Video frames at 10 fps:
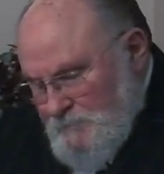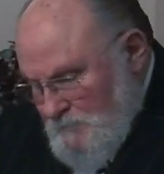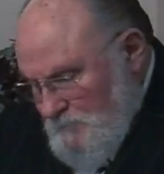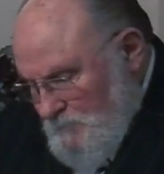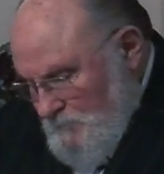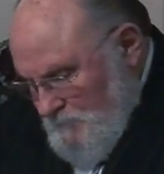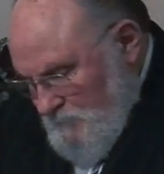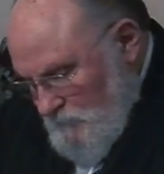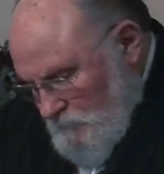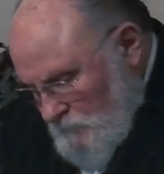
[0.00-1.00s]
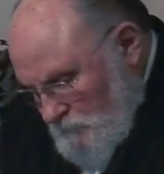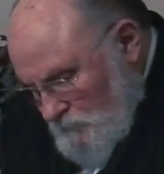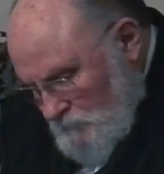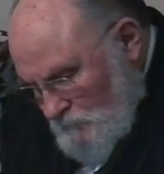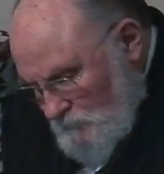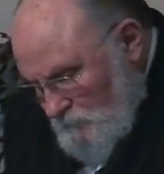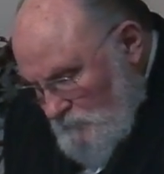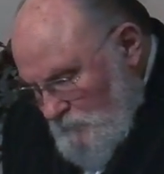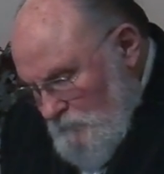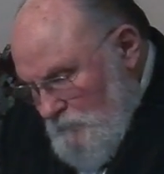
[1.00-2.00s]

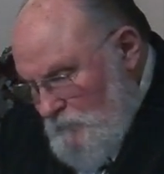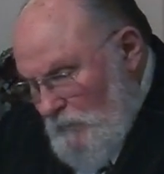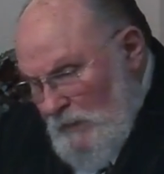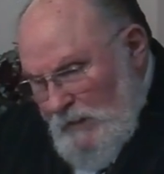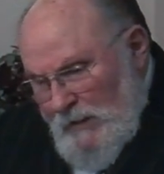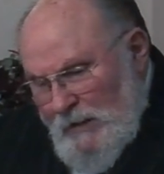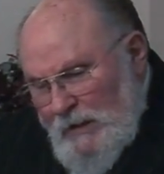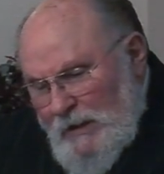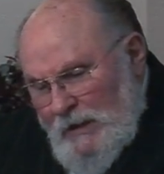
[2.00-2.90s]
Nothing is said.